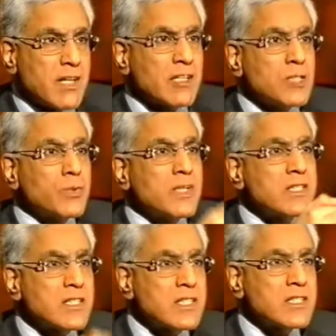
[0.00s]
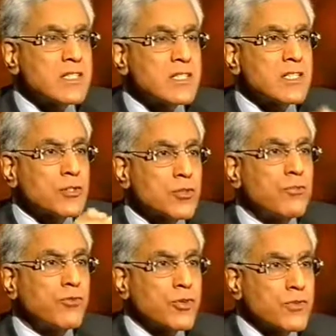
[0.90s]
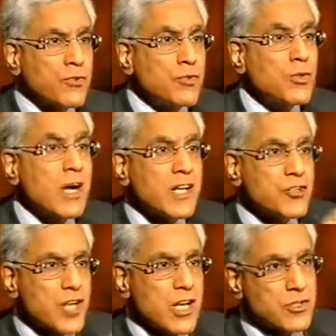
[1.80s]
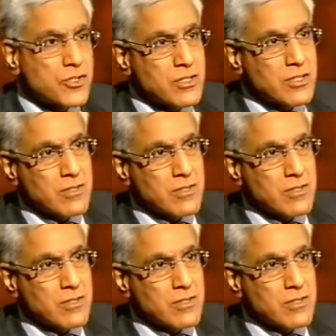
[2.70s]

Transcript: Americans will insist this is room for review and challenge.